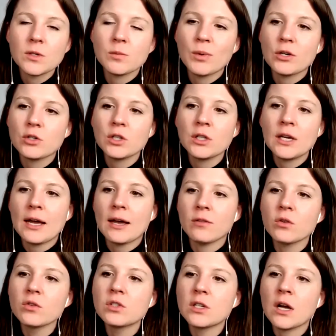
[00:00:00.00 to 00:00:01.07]
especially at
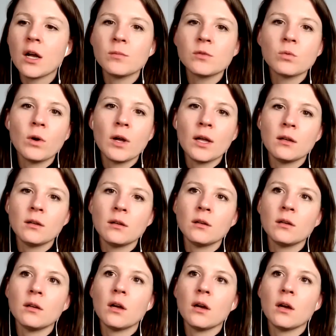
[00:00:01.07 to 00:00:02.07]
those times when